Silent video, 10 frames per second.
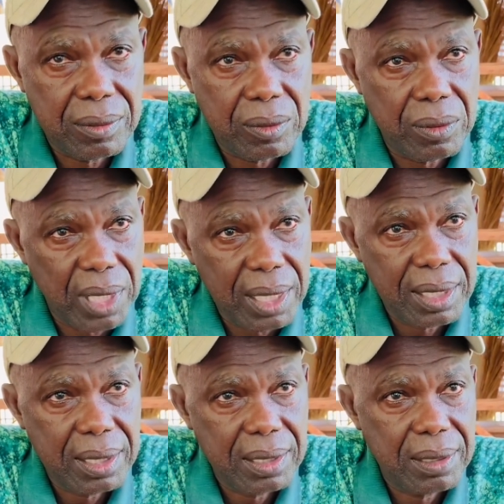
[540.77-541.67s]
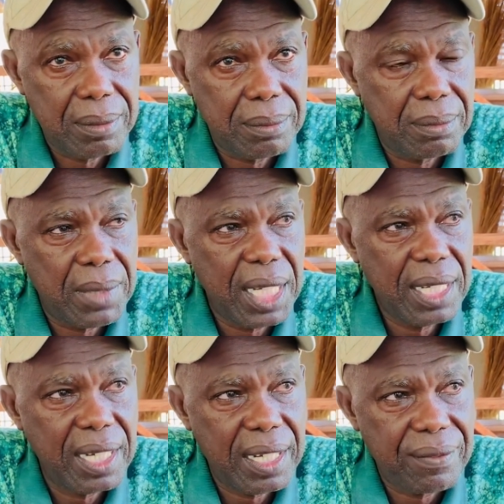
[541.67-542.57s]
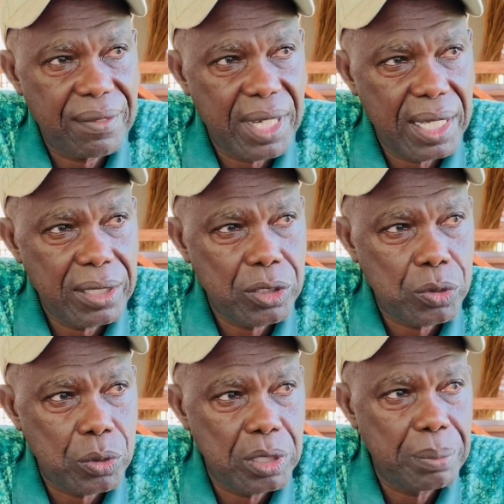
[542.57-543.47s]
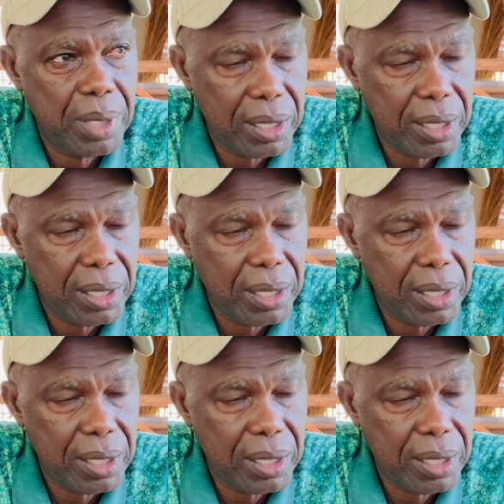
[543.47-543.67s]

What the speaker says: Well, my advice to the bird